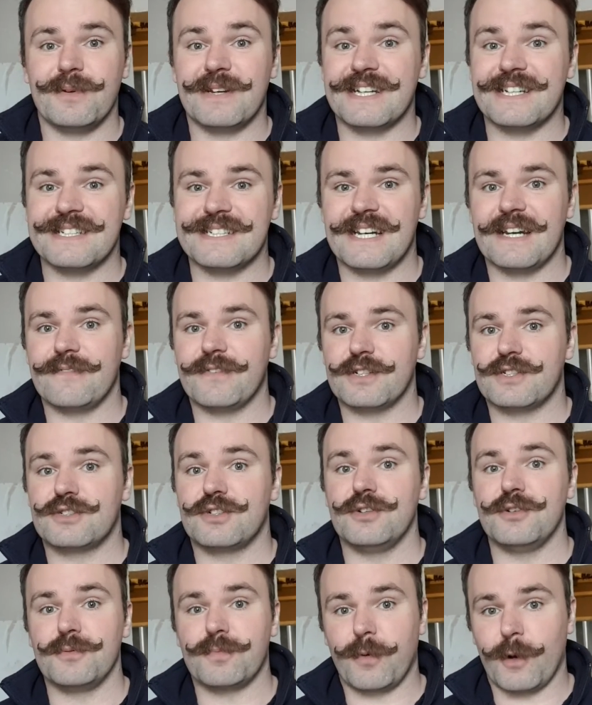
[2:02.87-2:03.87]
we can deliver
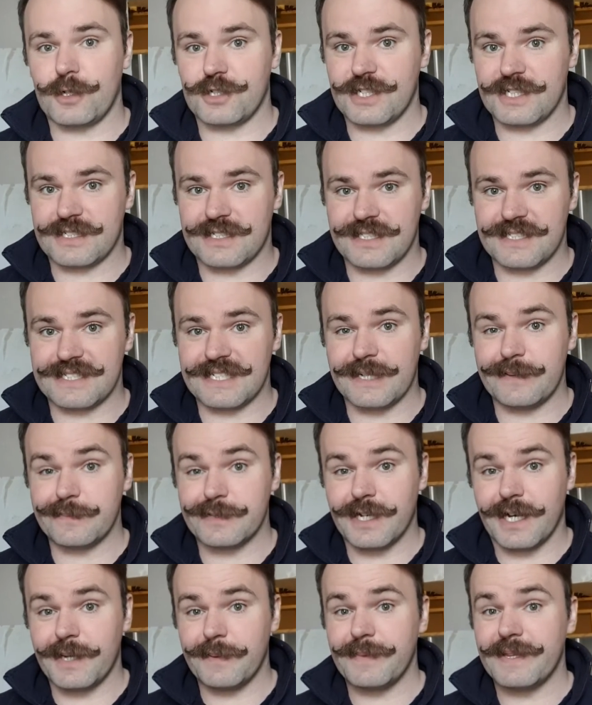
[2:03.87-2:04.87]
2 projects at the same
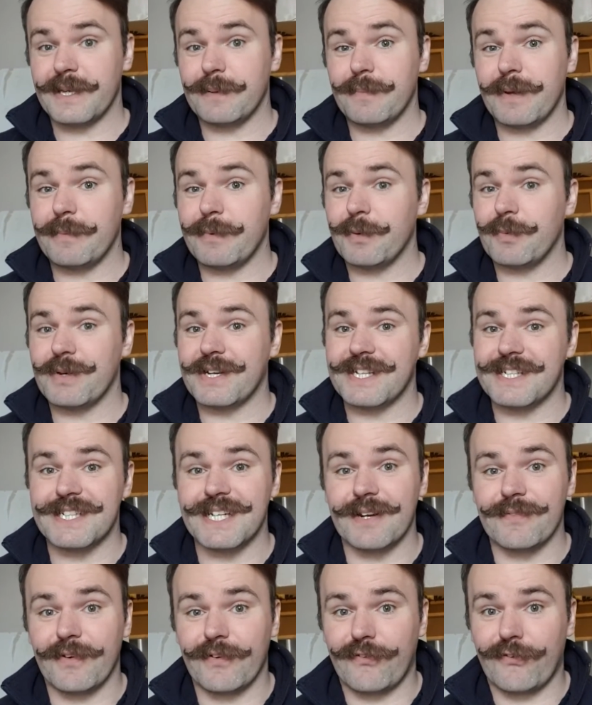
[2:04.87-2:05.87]
time, and then maybe we can
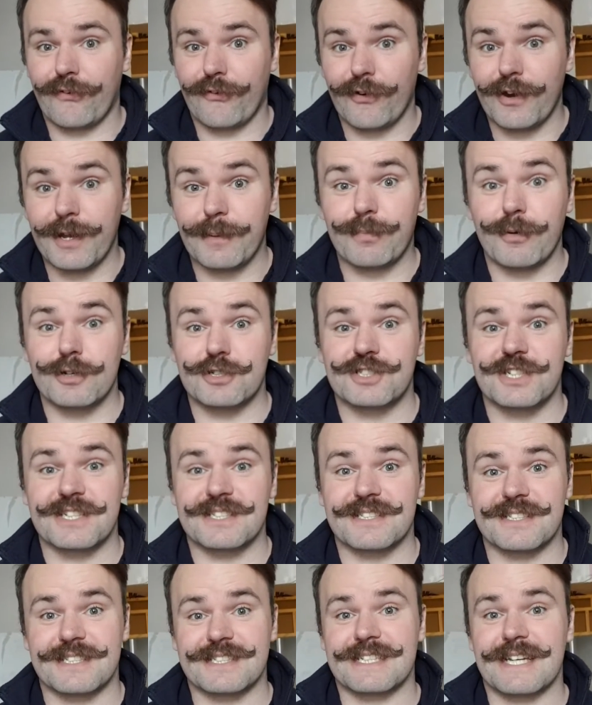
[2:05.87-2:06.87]
deliver 3
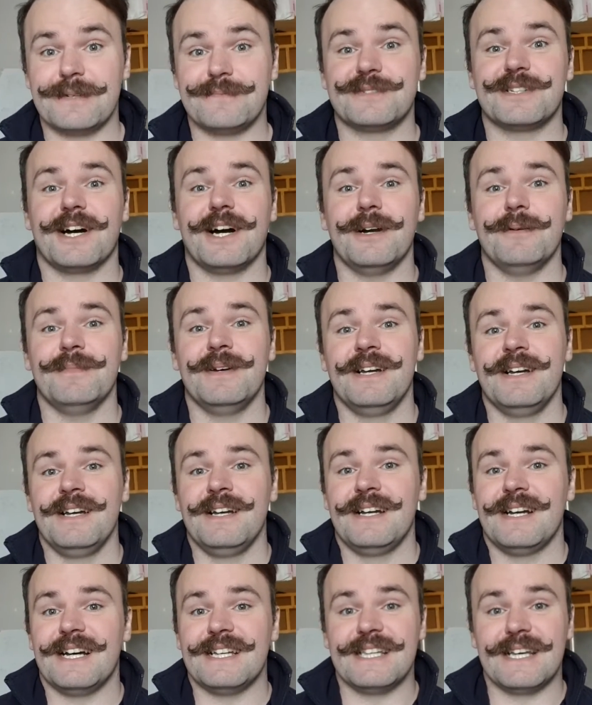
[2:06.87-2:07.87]
projects at the same time.
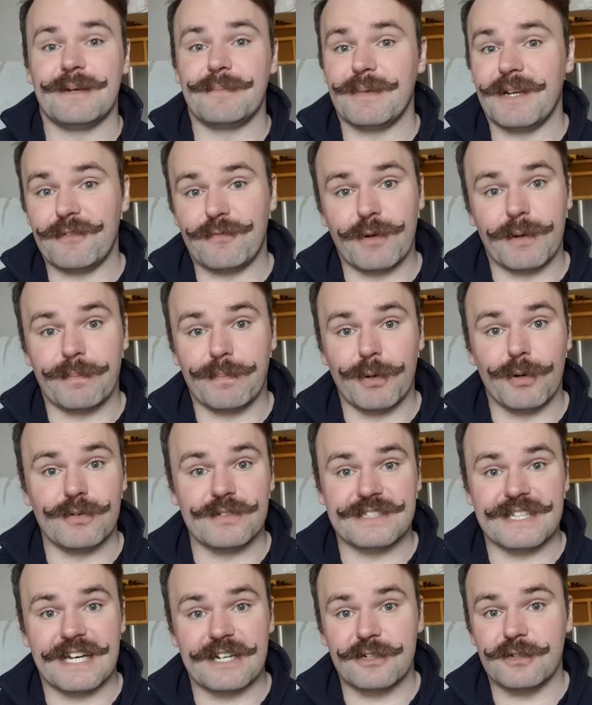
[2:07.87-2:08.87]
And then if we
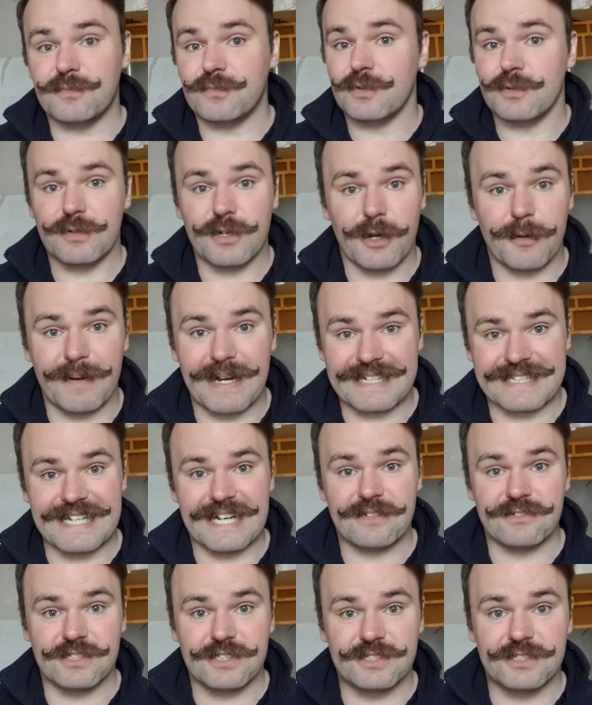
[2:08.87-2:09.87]
balls that up, we'll go back
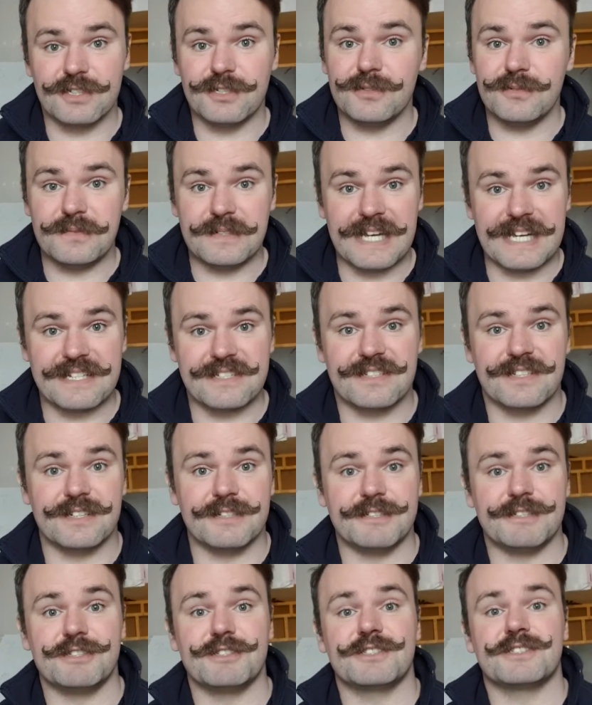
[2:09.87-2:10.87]
down to 2, test and
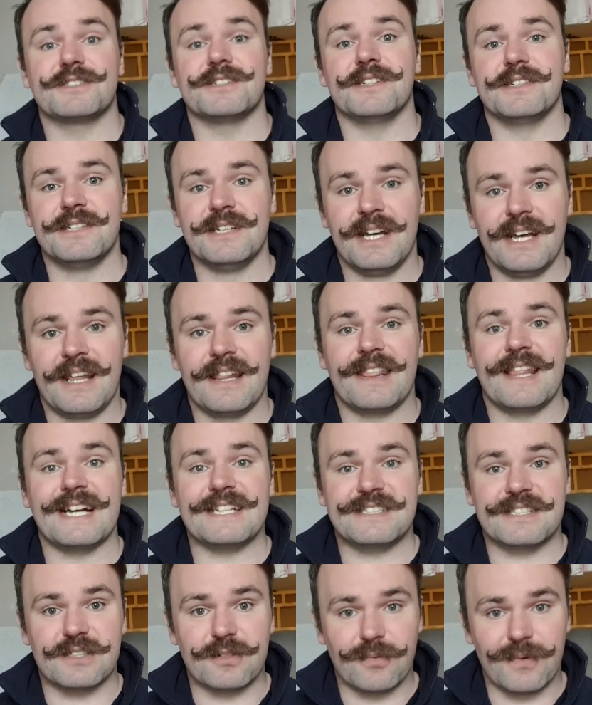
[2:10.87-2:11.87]
adjust, and
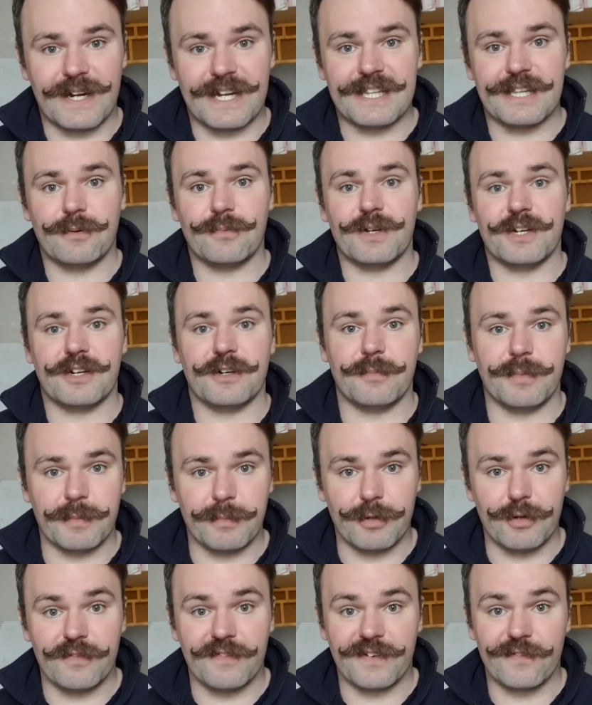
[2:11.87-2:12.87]
that's the way that we're going to be
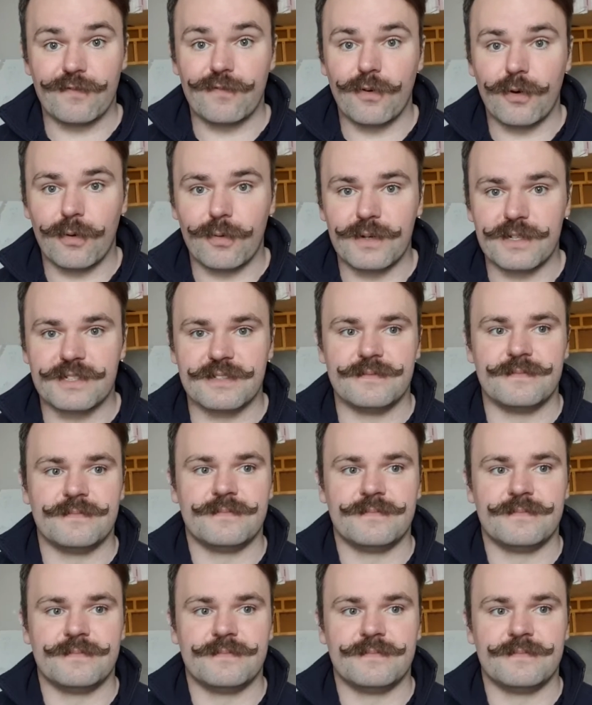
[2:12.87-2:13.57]
moving forward.